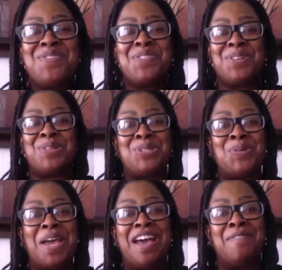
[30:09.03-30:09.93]
for those
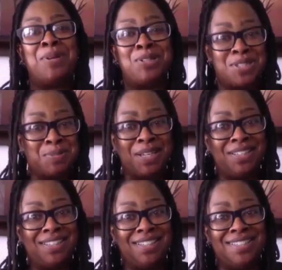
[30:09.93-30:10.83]
who have purchased my
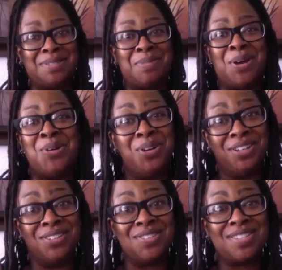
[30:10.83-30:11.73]
cookies and my
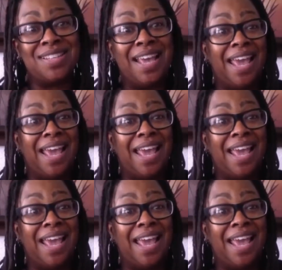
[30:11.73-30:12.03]
oils.